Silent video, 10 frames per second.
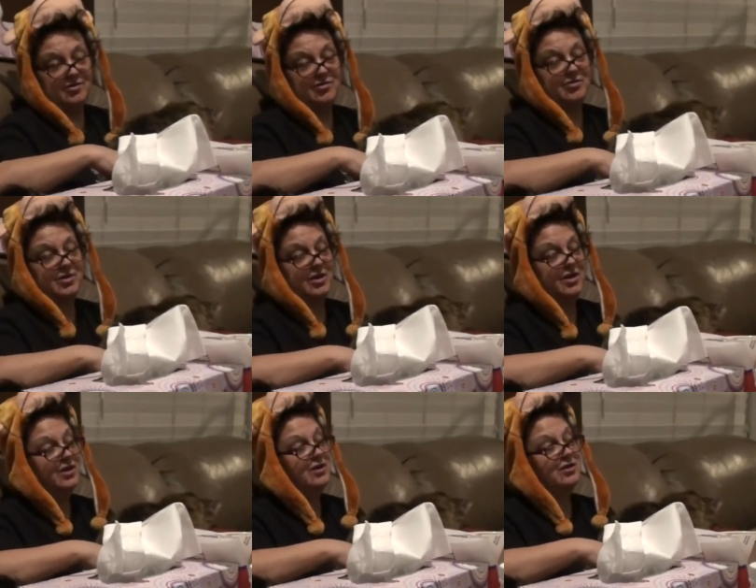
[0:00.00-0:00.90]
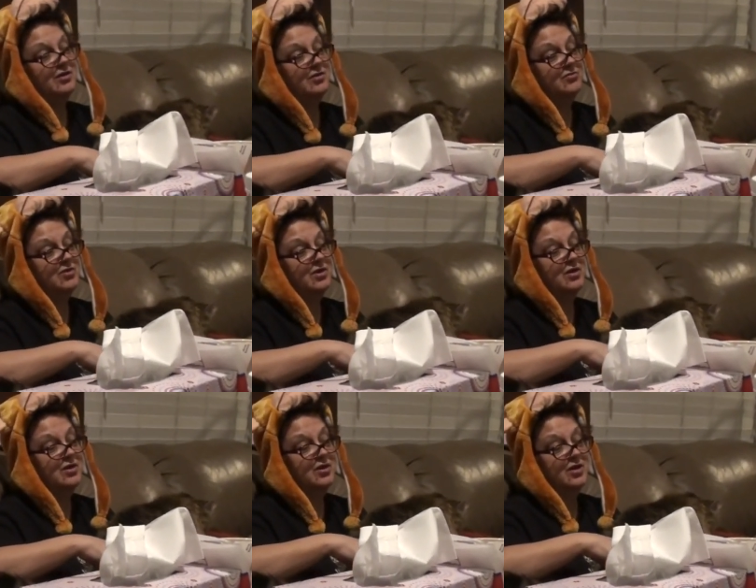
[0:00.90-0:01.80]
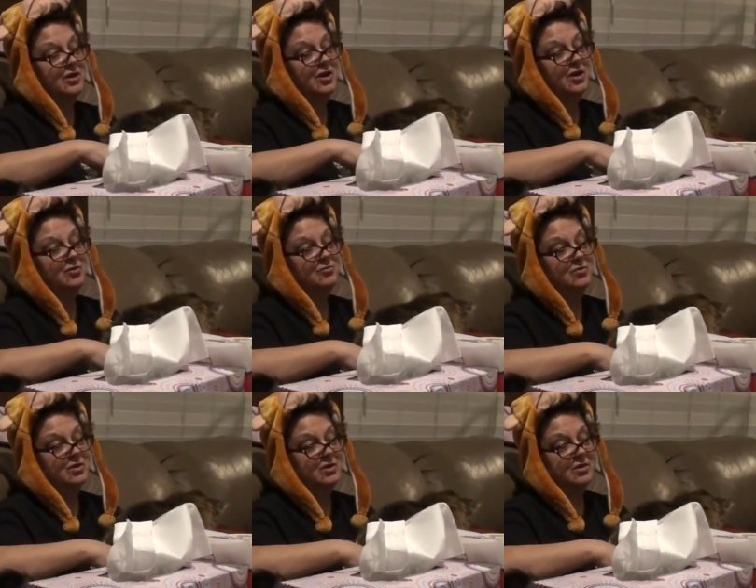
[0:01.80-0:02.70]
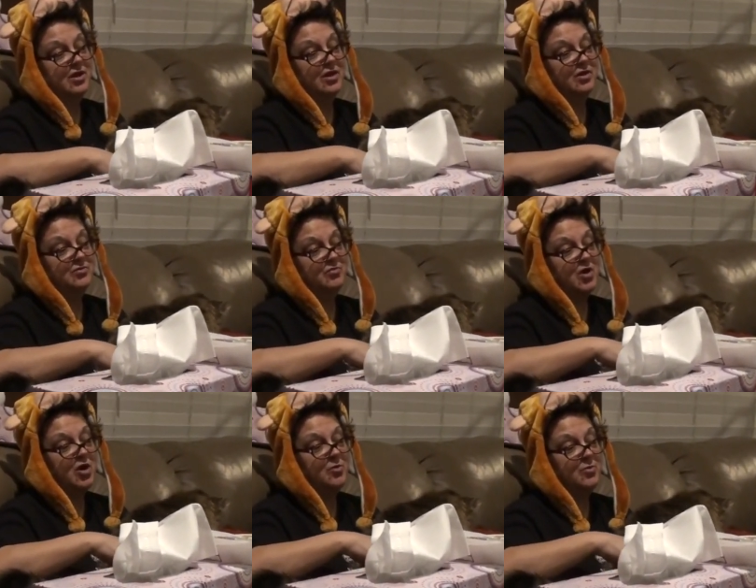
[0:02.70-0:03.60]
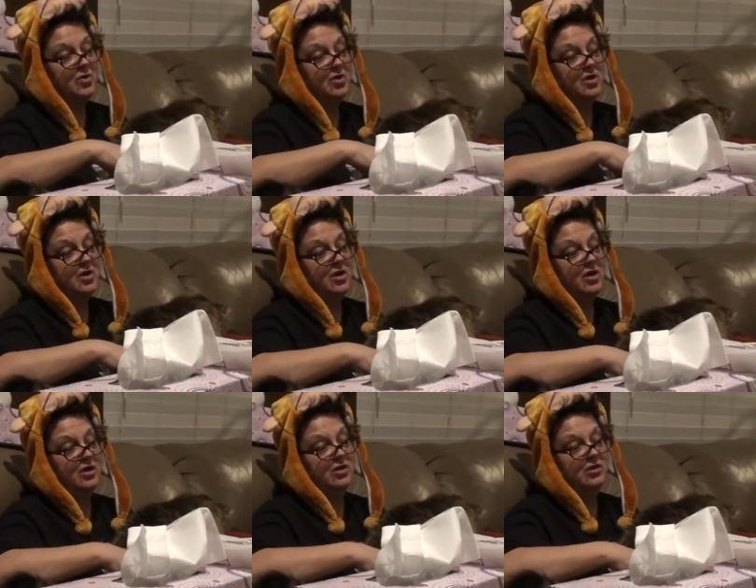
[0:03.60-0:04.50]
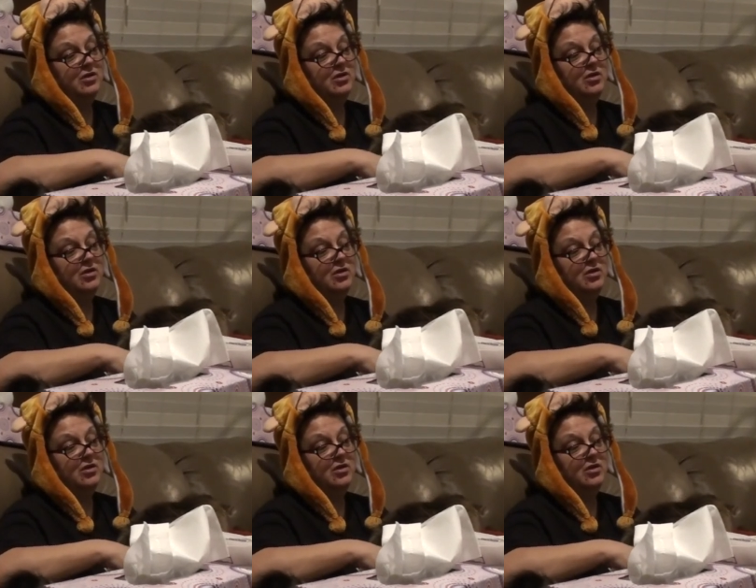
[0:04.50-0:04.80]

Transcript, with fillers: Okay. I want, I want a lollipop, and